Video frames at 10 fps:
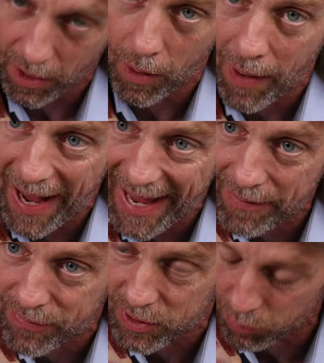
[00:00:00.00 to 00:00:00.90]
you know,
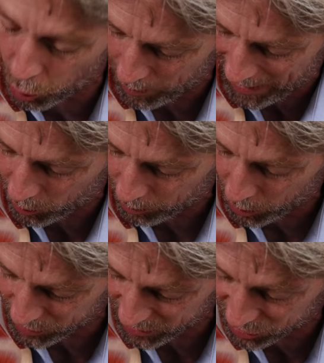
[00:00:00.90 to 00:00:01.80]
if the small bowel
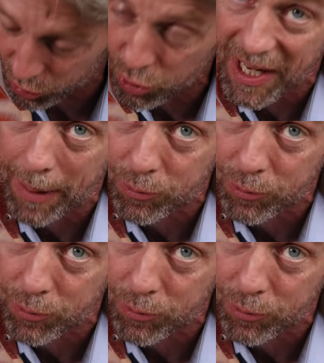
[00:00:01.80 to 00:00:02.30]
pushes through the